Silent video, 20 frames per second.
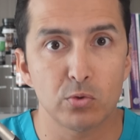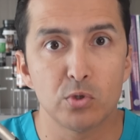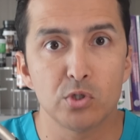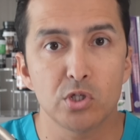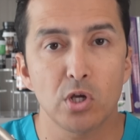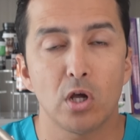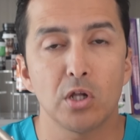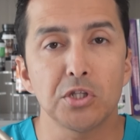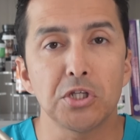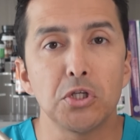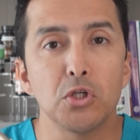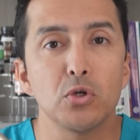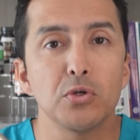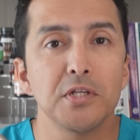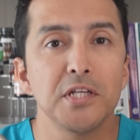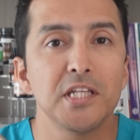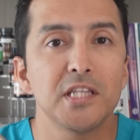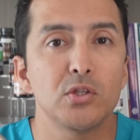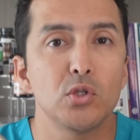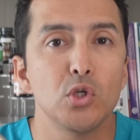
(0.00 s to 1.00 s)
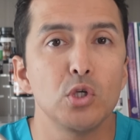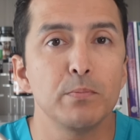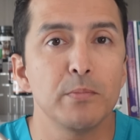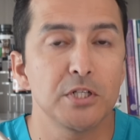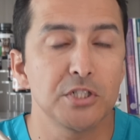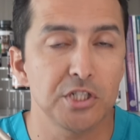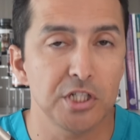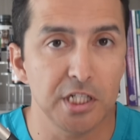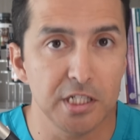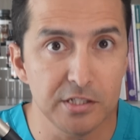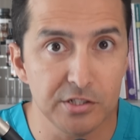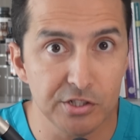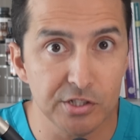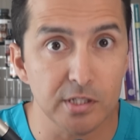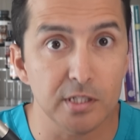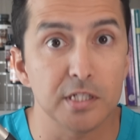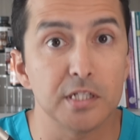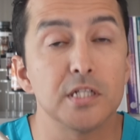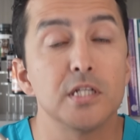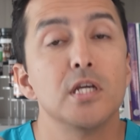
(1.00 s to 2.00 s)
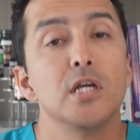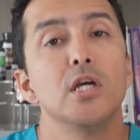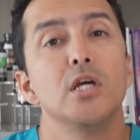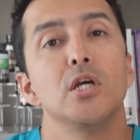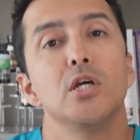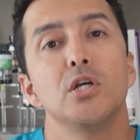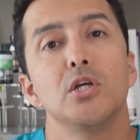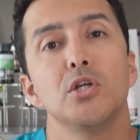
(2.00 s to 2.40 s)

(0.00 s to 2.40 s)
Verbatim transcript: as a result, you don't need too much insulin